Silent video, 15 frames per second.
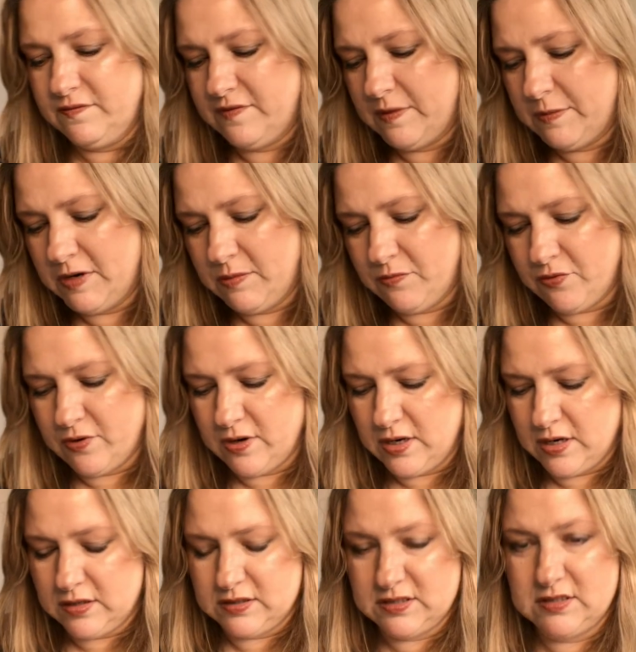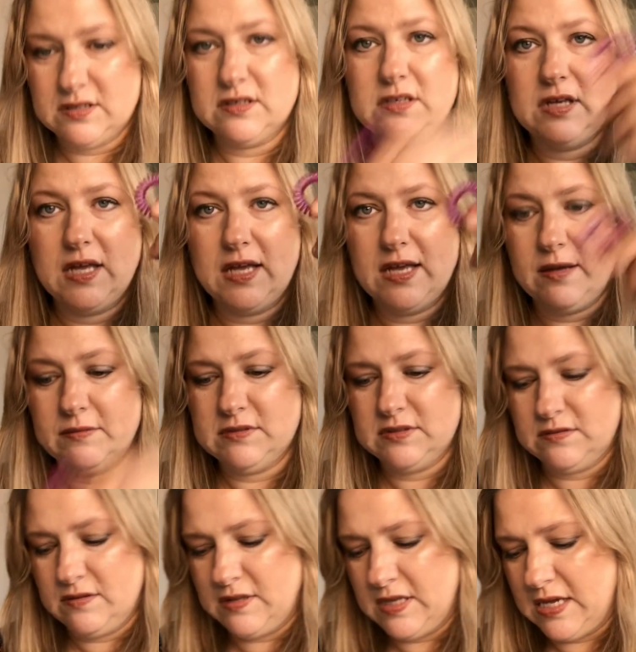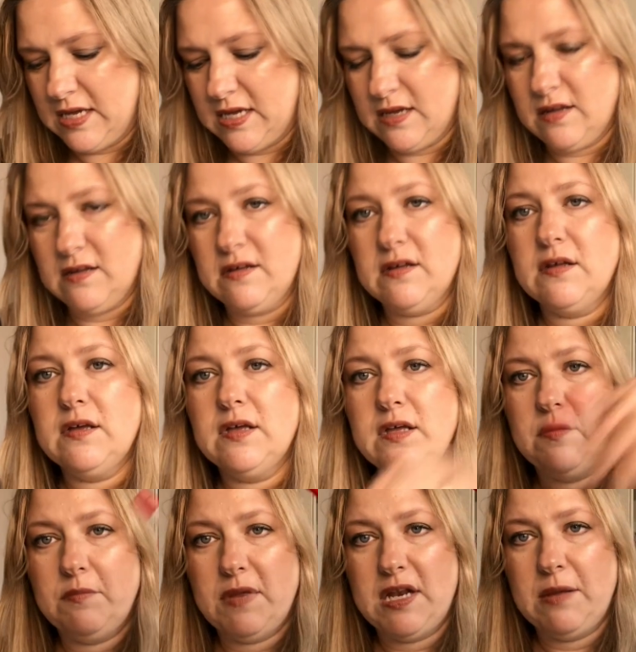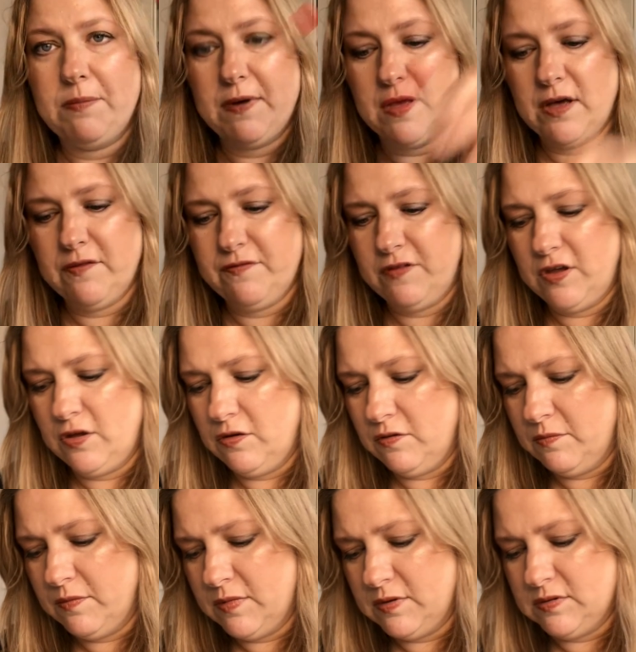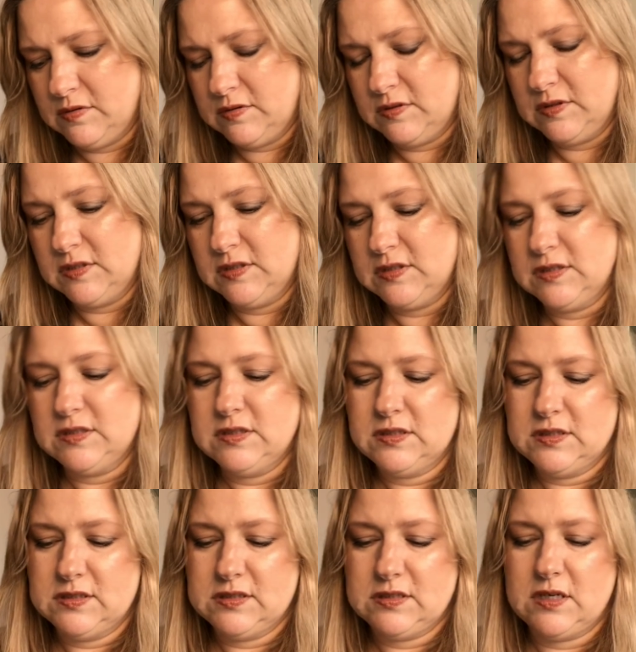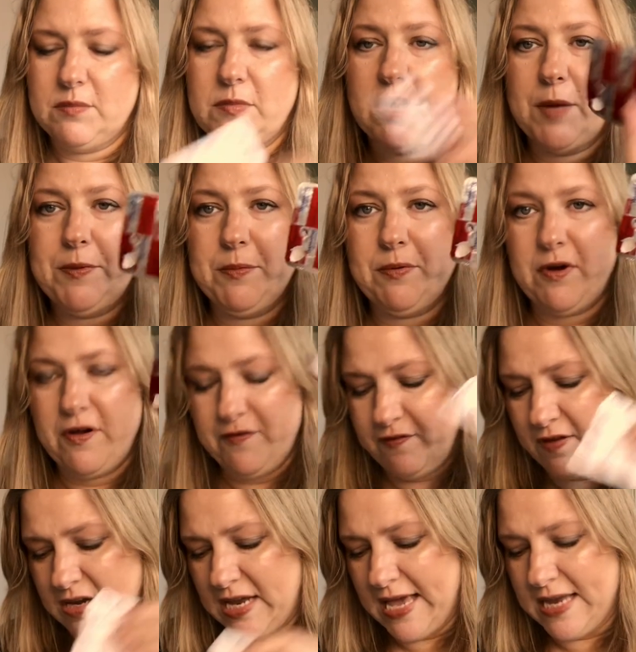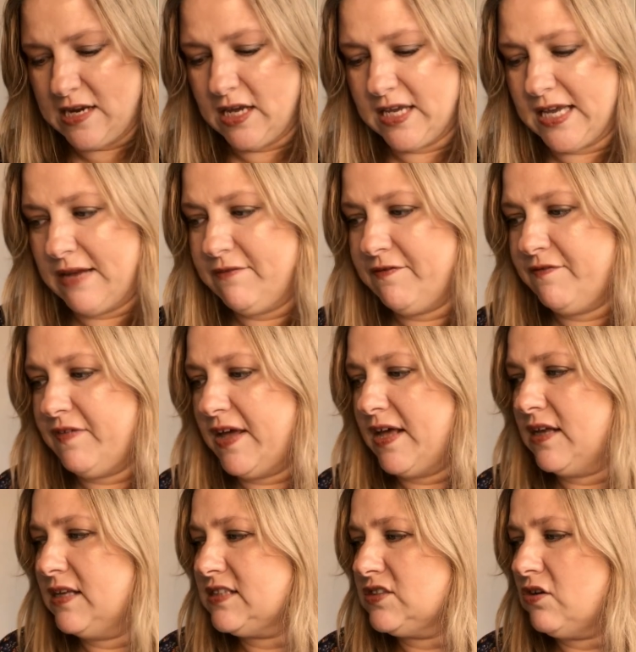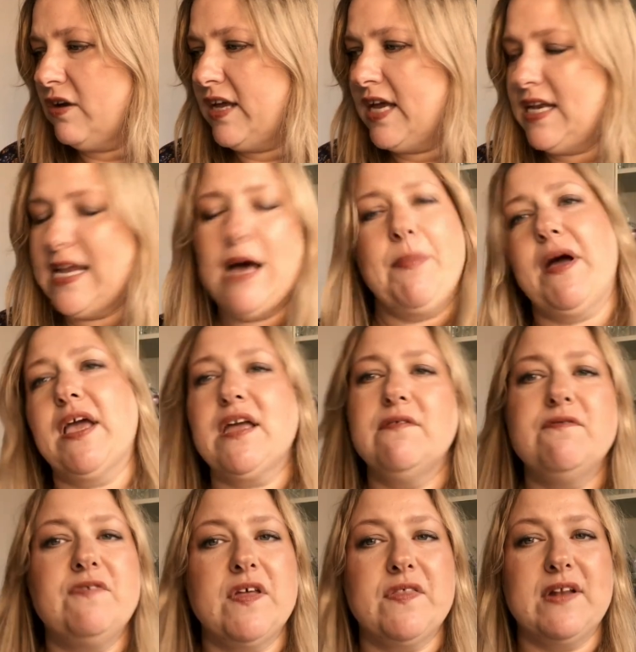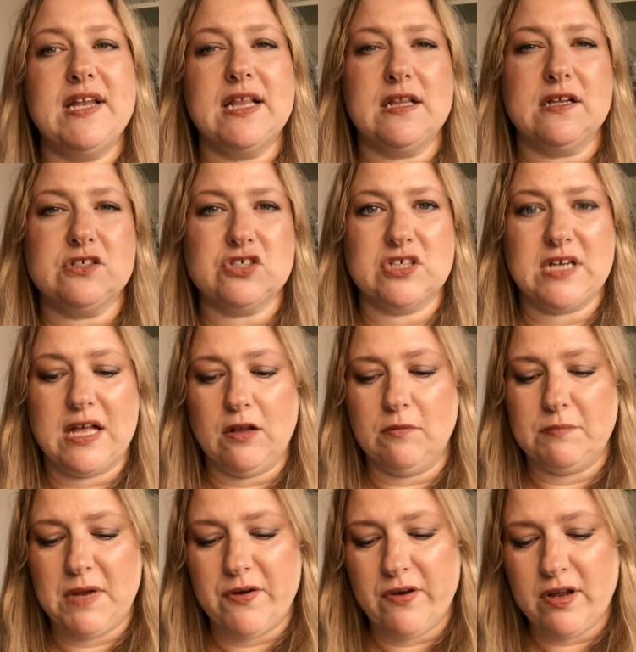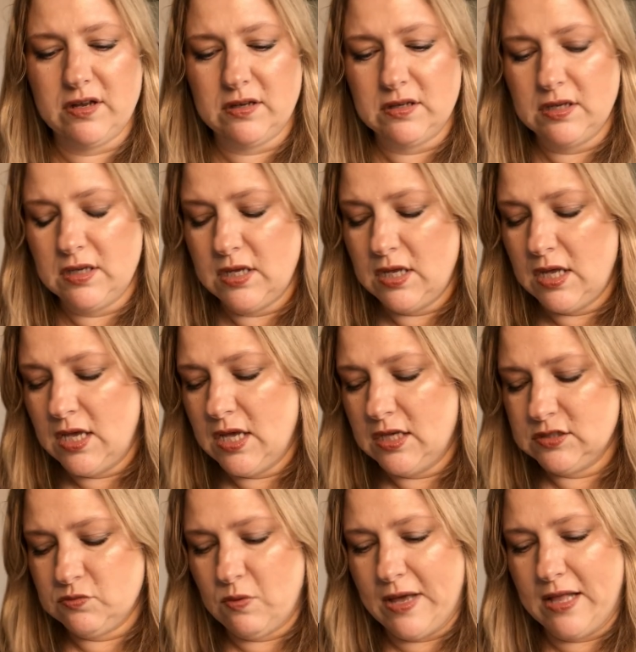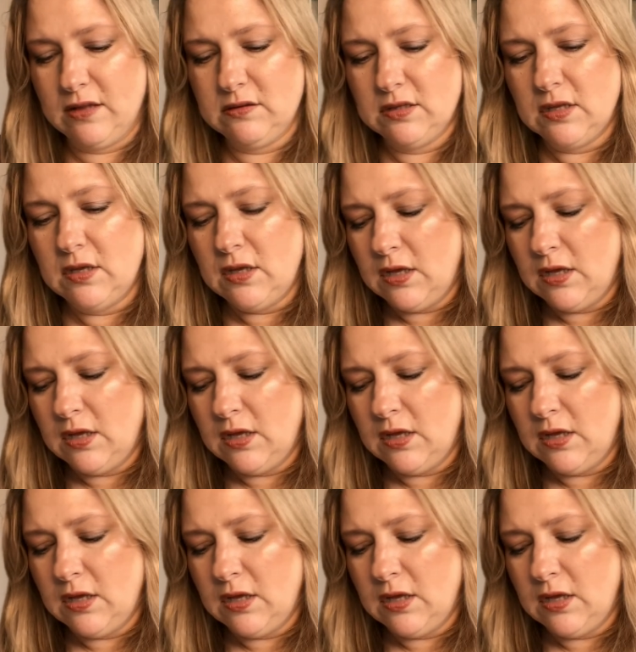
Feminine product. Hair thing. Mini perfume. Some ibuprofen. And I can fit, it's not here now, but I can fit the little Chanel mirror as well.